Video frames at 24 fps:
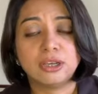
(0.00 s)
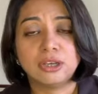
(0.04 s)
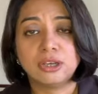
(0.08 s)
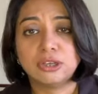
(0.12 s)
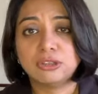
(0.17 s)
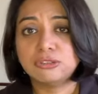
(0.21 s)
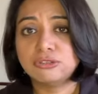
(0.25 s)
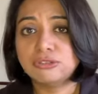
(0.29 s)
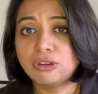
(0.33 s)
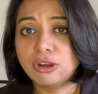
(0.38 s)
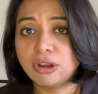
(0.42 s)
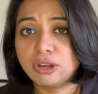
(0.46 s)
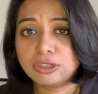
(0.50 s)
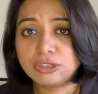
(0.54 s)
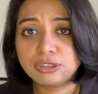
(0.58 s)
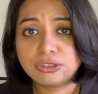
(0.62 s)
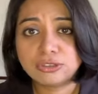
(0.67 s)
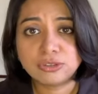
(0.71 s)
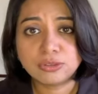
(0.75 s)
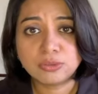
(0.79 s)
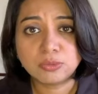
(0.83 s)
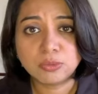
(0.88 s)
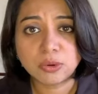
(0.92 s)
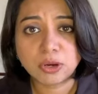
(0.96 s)
not
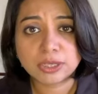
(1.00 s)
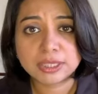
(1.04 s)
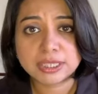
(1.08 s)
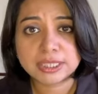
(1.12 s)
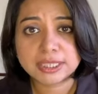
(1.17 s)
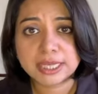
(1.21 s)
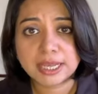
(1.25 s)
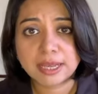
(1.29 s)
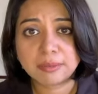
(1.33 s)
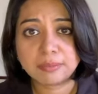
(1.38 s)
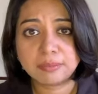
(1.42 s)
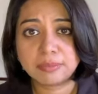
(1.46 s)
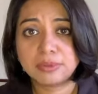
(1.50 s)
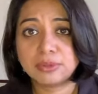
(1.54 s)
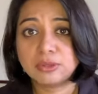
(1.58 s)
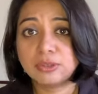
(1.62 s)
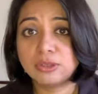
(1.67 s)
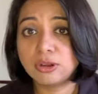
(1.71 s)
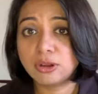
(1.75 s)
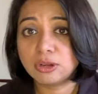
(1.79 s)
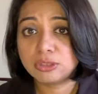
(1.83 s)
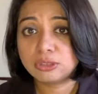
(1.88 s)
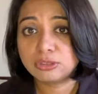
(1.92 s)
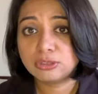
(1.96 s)
through WhatsApp,
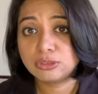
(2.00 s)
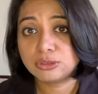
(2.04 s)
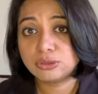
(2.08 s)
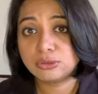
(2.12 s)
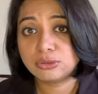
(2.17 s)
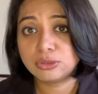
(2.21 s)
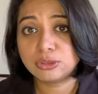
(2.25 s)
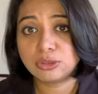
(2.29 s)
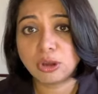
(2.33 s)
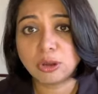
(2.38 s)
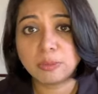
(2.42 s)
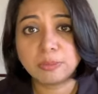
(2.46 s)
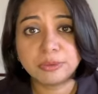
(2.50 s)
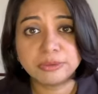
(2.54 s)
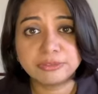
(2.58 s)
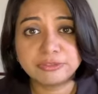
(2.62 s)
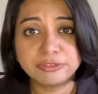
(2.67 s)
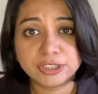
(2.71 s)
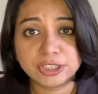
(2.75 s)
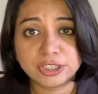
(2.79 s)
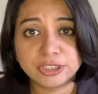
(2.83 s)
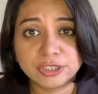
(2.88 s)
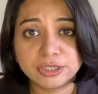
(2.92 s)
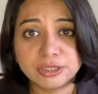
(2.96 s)
not through top
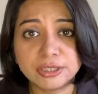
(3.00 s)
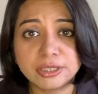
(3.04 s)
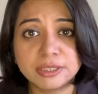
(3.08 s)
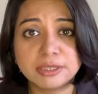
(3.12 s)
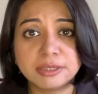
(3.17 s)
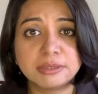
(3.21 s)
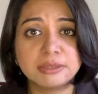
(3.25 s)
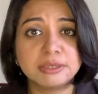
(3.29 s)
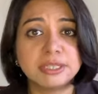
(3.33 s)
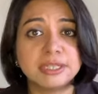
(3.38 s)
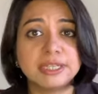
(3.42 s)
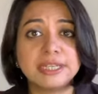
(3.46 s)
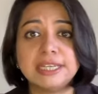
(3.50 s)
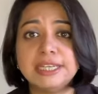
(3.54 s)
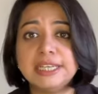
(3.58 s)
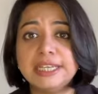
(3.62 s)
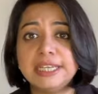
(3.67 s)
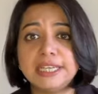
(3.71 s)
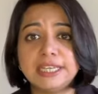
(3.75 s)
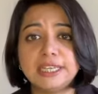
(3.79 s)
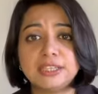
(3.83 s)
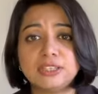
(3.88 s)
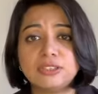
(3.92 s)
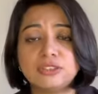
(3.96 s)
officials
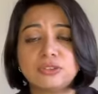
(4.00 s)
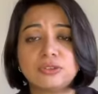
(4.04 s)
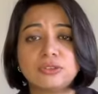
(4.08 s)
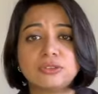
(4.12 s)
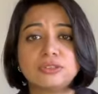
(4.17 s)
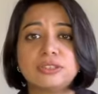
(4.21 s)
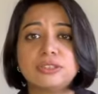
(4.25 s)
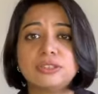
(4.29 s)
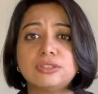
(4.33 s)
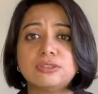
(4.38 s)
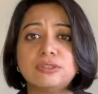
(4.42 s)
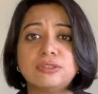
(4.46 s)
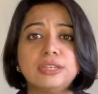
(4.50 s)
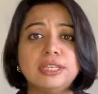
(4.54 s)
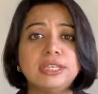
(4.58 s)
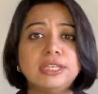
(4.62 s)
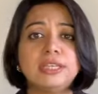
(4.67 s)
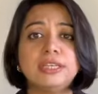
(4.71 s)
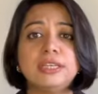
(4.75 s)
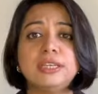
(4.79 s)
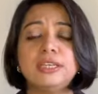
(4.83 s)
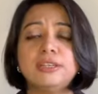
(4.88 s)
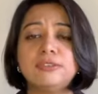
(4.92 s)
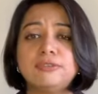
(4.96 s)
leaking sources or
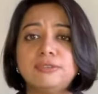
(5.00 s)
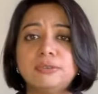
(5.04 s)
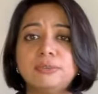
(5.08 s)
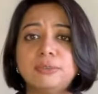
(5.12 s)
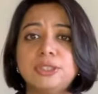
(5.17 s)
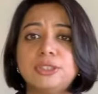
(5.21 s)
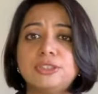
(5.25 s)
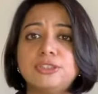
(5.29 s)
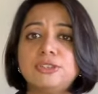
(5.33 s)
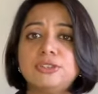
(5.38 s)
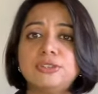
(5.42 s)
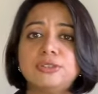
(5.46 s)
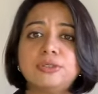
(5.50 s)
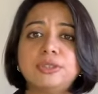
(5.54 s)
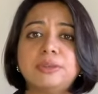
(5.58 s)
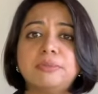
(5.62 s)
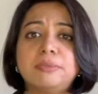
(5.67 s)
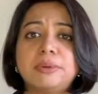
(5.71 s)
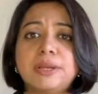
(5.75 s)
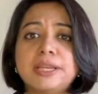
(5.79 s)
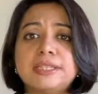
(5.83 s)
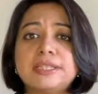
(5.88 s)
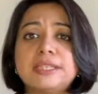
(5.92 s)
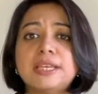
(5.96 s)
leaking information to the
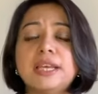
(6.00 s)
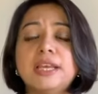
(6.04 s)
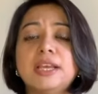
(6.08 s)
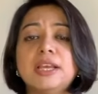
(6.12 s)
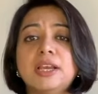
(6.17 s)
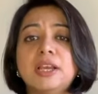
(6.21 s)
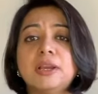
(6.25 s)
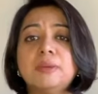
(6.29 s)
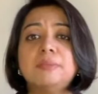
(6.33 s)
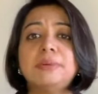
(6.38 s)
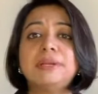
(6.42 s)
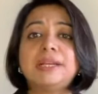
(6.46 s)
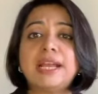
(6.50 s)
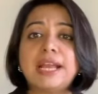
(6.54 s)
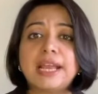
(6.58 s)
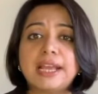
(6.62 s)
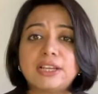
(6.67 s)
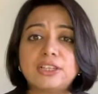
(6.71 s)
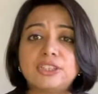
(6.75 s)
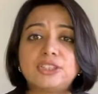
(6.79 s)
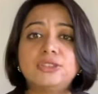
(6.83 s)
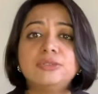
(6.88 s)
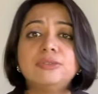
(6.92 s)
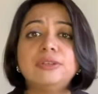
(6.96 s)
press, but
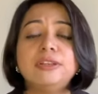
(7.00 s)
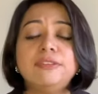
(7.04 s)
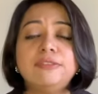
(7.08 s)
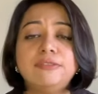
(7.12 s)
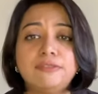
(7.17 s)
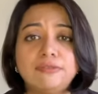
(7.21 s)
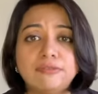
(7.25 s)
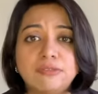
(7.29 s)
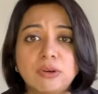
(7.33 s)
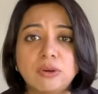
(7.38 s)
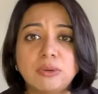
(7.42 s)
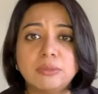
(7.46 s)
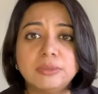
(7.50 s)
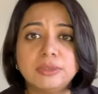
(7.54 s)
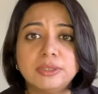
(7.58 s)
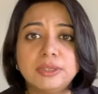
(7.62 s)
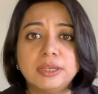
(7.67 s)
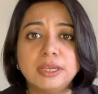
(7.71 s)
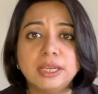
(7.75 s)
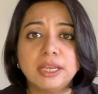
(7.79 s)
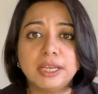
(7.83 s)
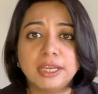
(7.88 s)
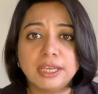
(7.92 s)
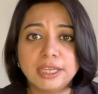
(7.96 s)
actually formal
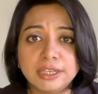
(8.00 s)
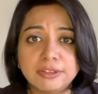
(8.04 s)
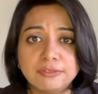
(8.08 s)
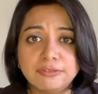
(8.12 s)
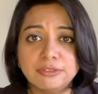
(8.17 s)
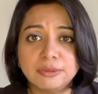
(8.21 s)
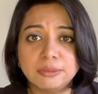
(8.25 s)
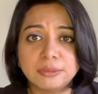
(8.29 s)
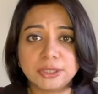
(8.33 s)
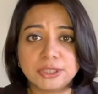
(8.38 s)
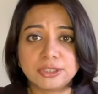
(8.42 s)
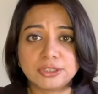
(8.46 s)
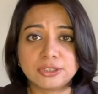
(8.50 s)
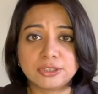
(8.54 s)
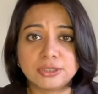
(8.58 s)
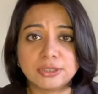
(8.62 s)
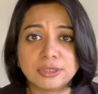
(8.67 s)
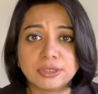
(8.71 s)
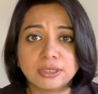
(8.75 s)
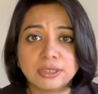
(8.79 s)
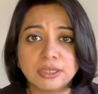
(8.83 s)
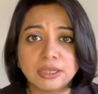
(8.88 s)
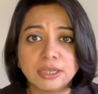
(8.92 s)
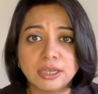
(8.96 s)
information.
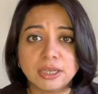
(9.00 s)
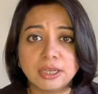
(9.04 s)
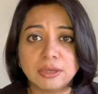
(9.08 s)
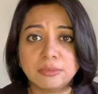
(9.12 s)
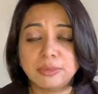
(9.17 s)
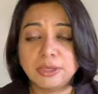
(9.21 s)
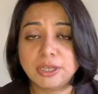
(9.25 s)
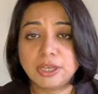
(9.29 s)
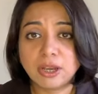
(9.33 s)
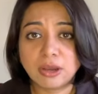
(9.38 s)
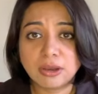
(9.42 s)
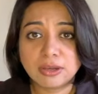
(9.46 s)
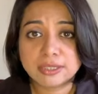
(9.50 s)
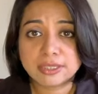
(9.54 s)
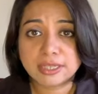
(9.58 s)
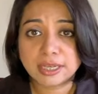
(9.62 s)
Because